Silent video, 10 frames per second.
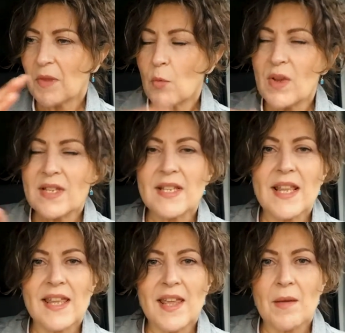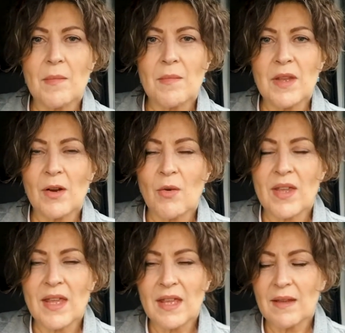we seek him, you know,
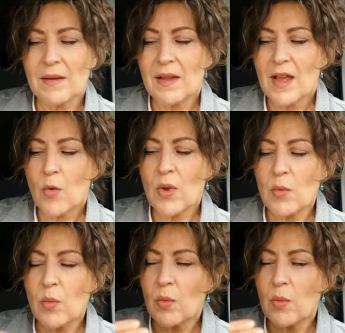we